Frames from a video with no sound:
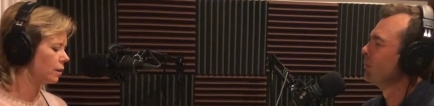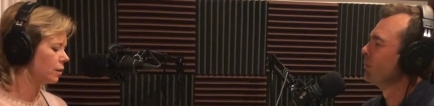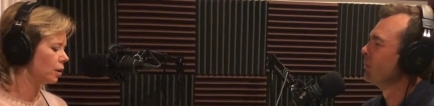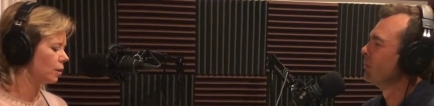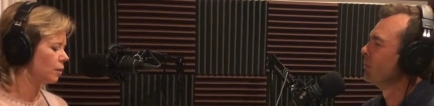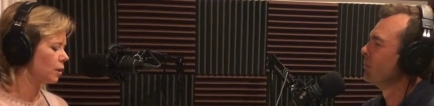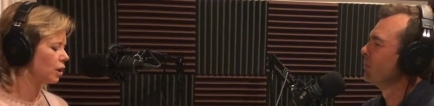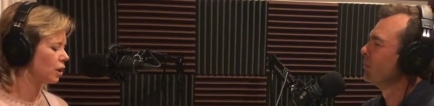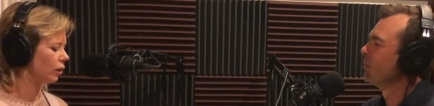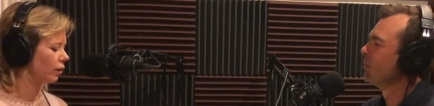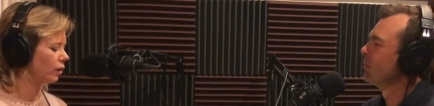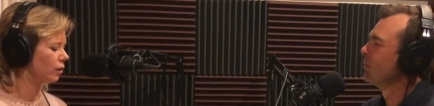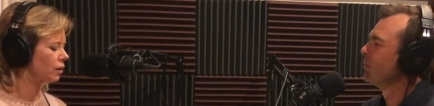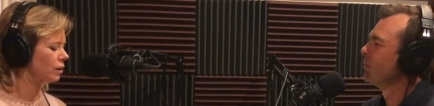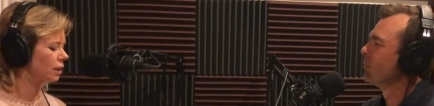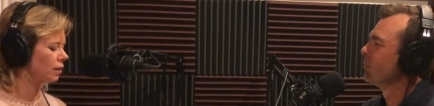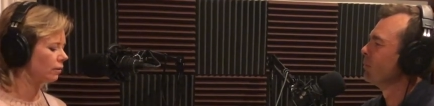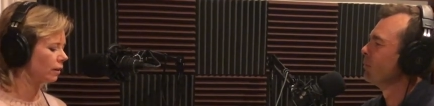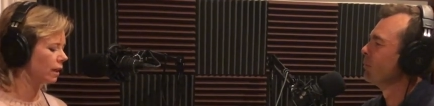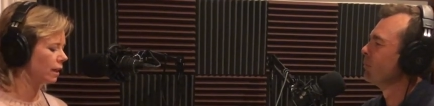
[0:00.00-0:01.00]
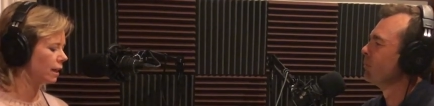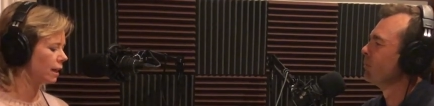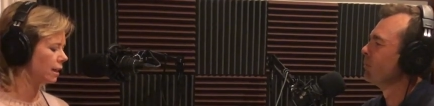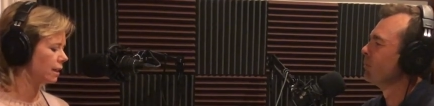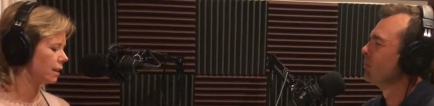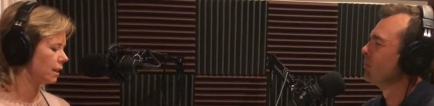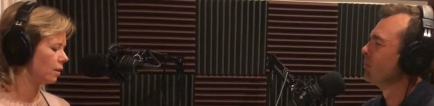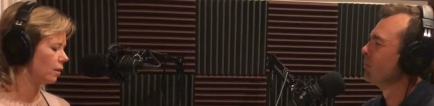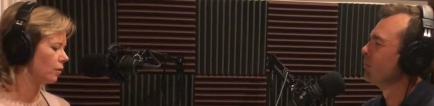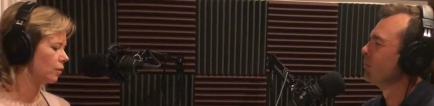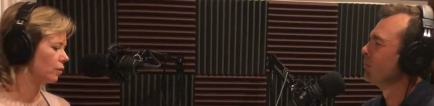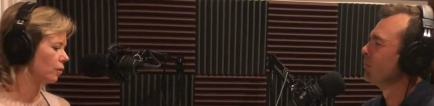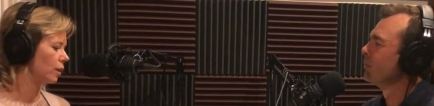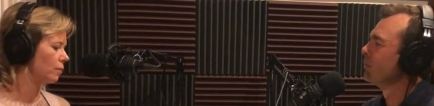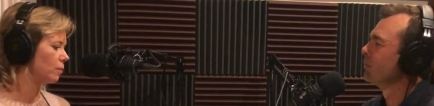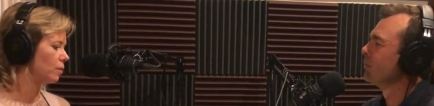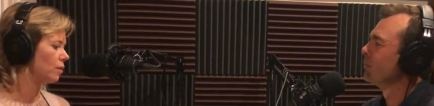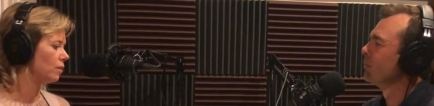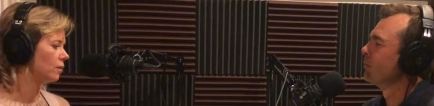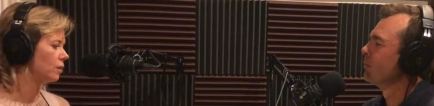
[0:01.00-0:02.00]
Speaker 1: sober curiosity really kicked in after I
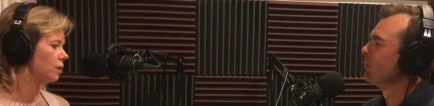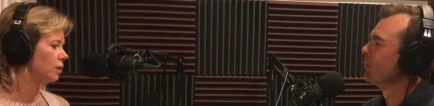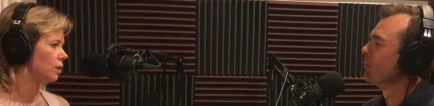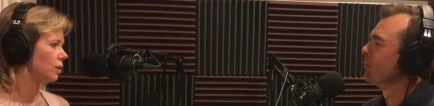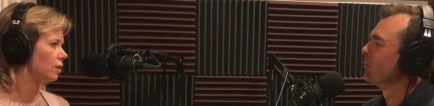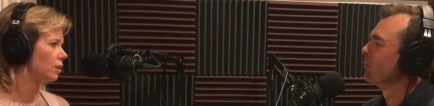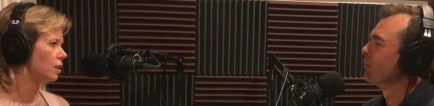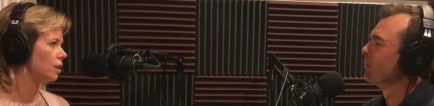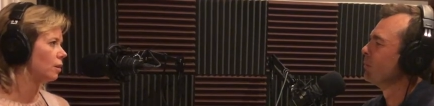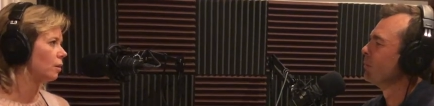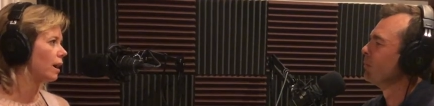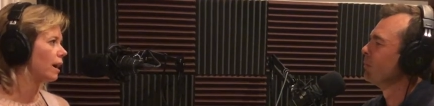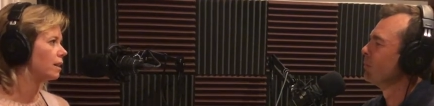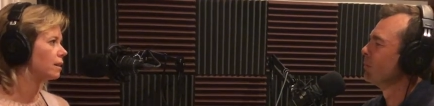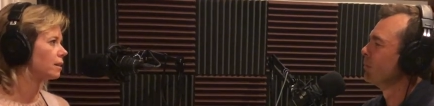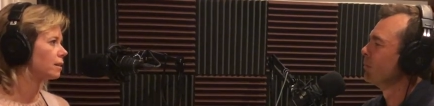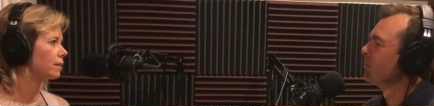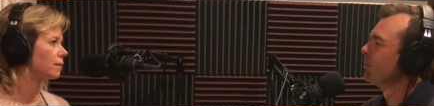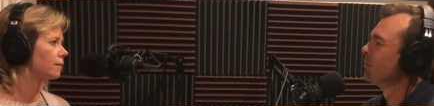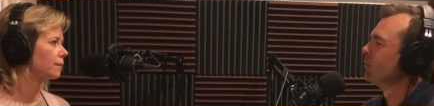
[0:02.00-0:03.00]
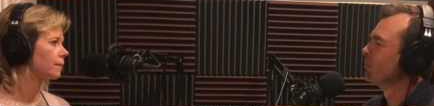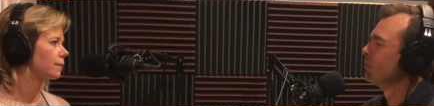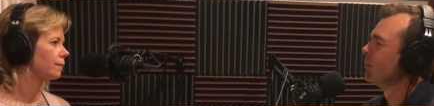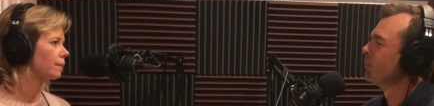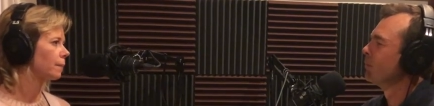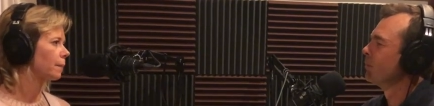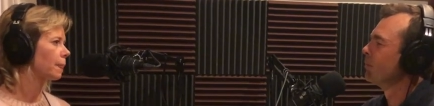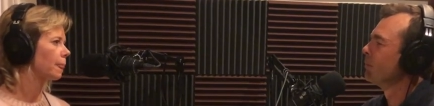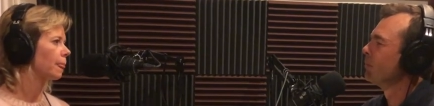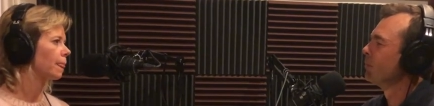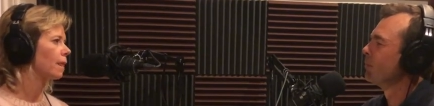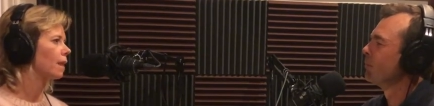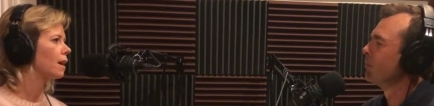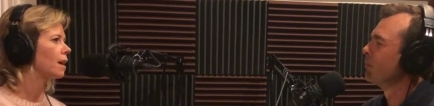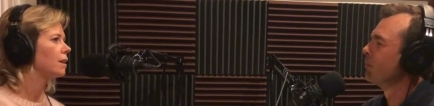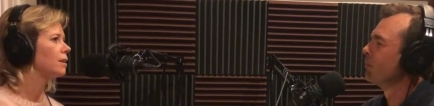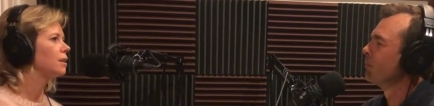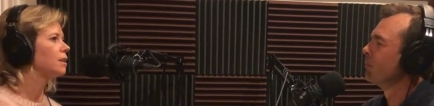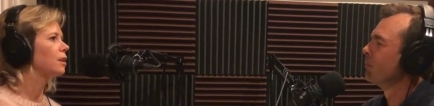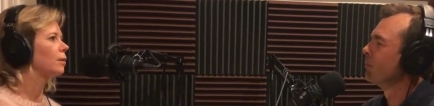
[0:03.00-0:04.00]
moved to the US.
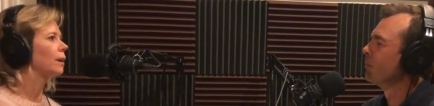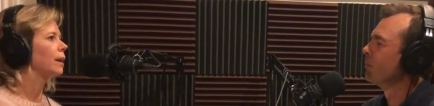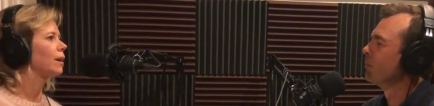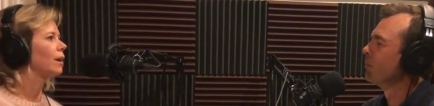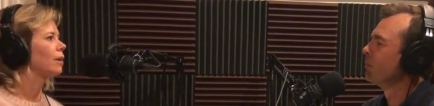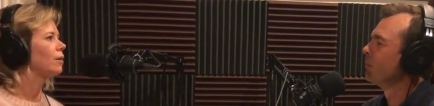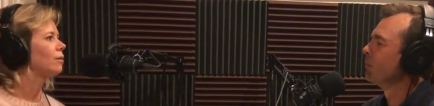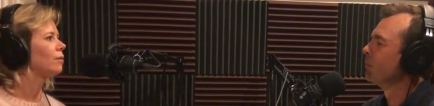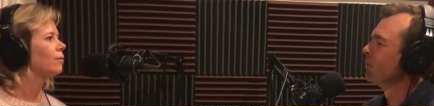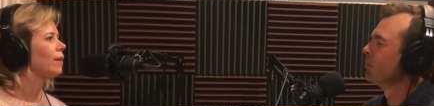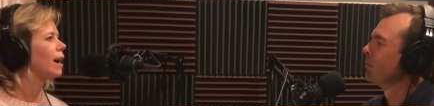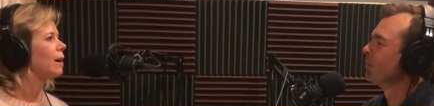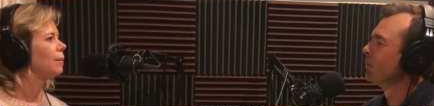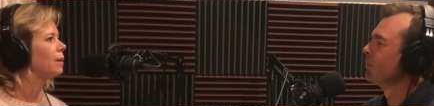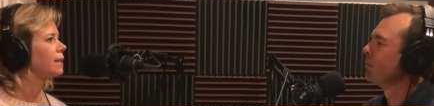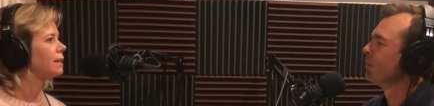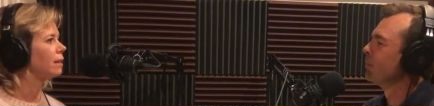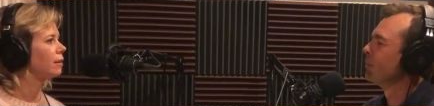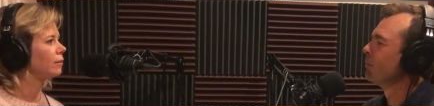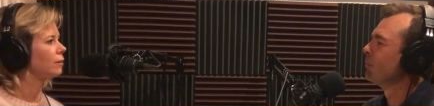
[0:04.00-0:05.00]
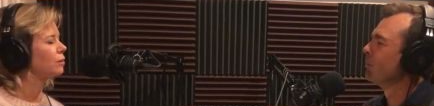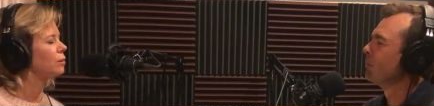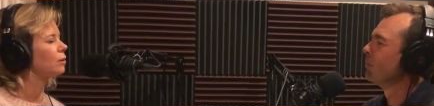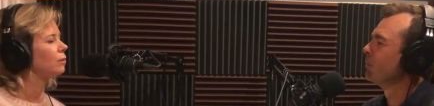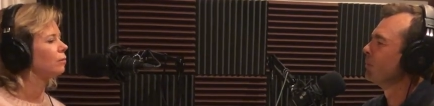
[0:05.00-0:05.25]
And so I kind of found myself, and it was